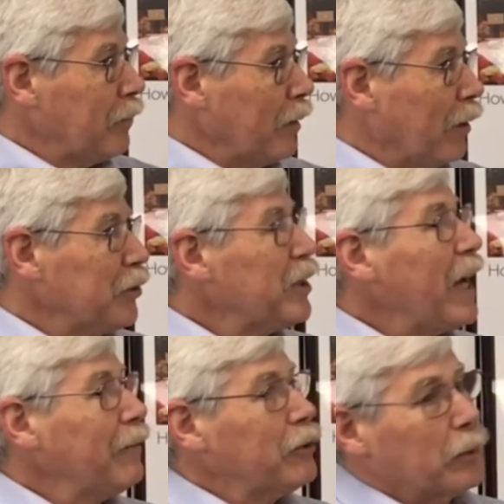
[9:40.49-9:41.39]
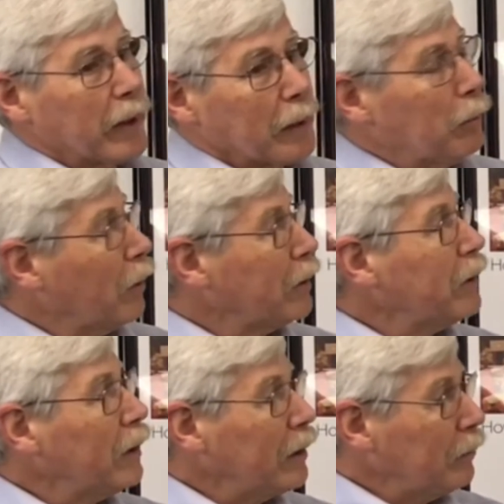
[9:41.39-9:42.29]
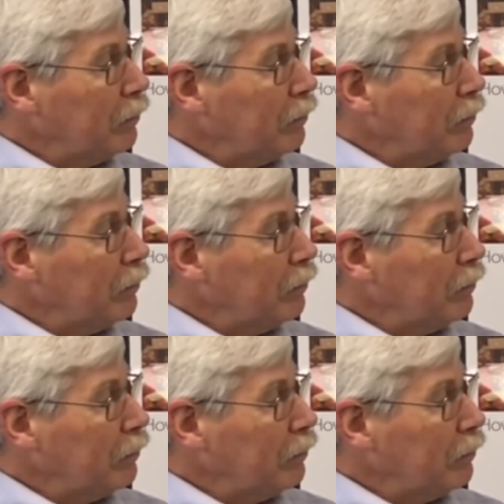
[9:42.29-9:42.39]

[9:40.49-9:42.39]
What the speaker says: on staff doing it part-time.